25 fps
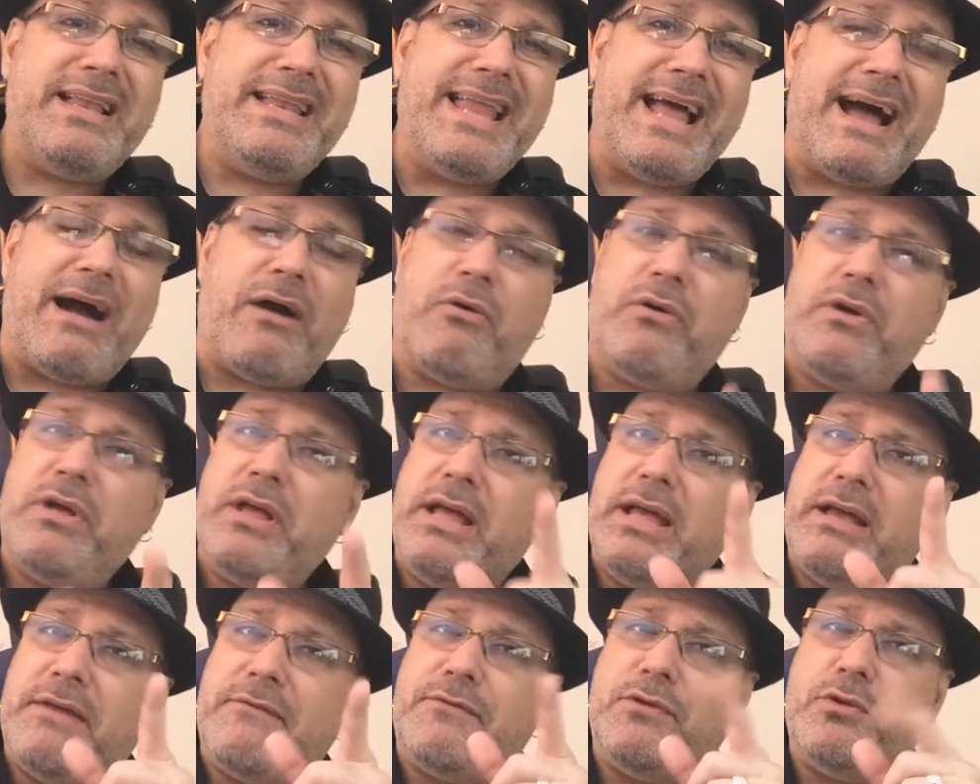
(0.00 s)
Now,
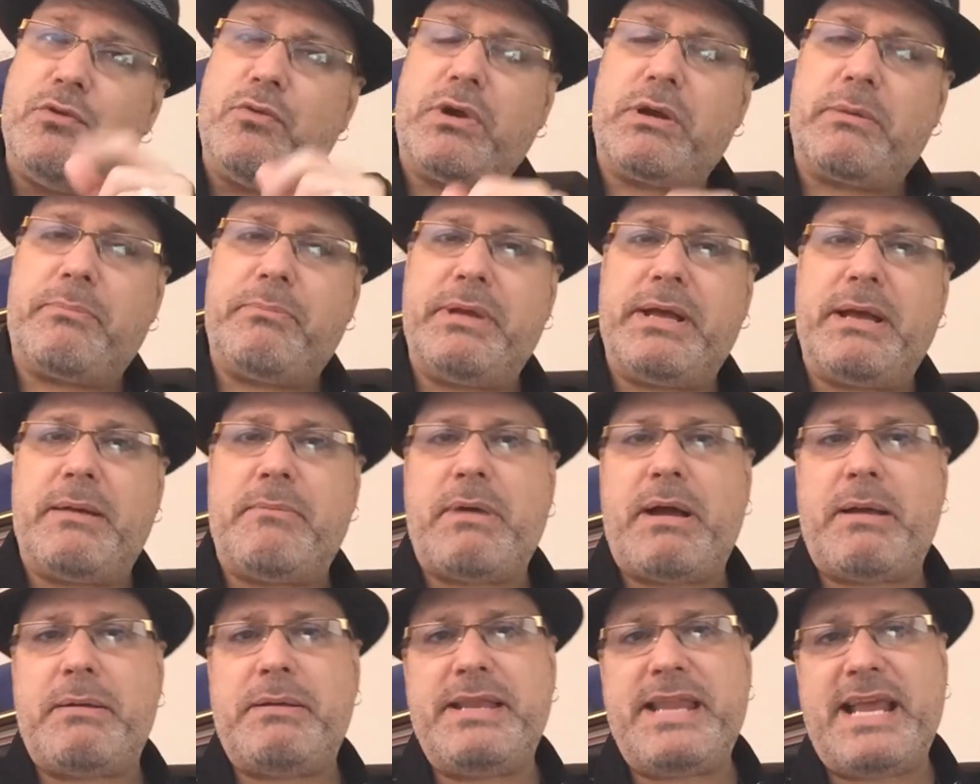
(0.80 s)
if you want to be
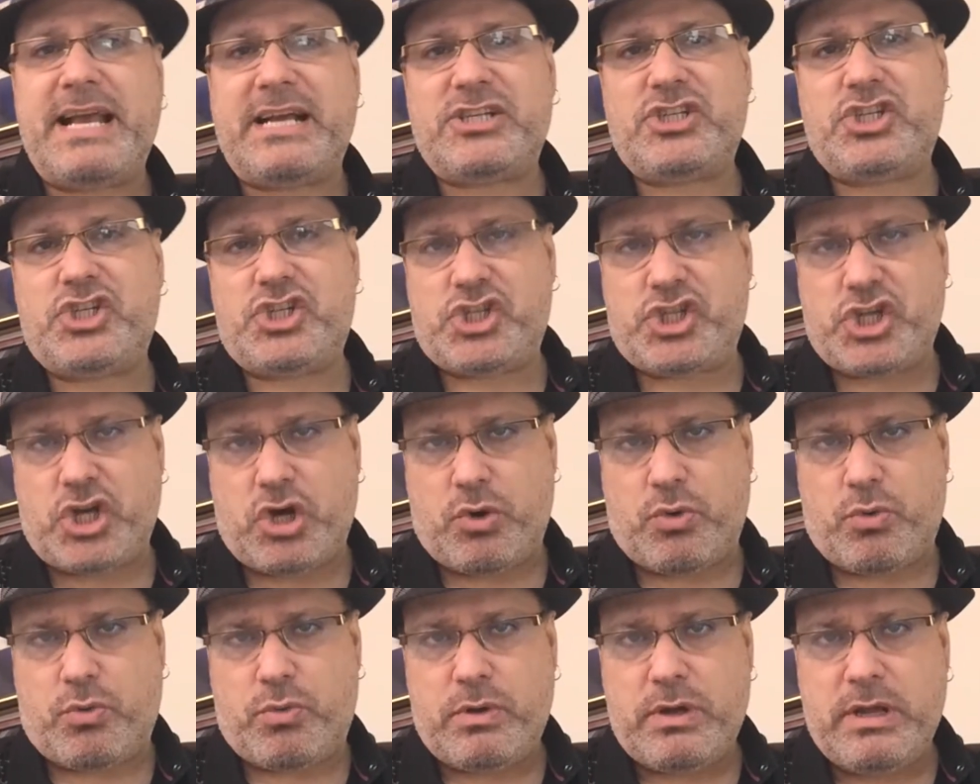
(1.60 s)
on my next
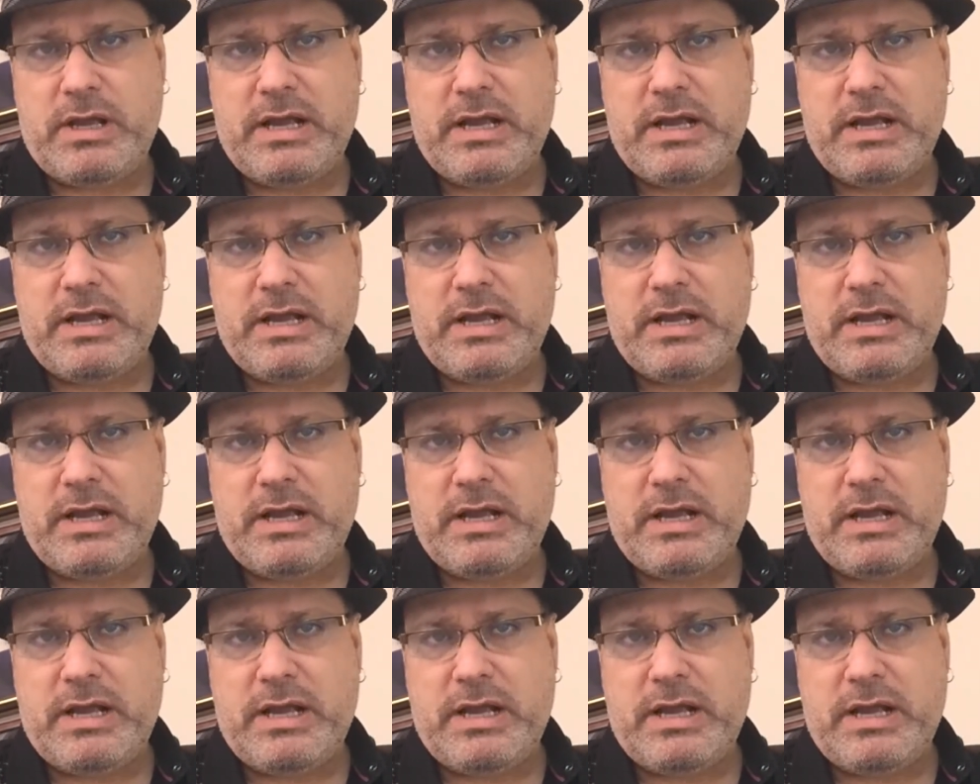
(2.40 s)
show,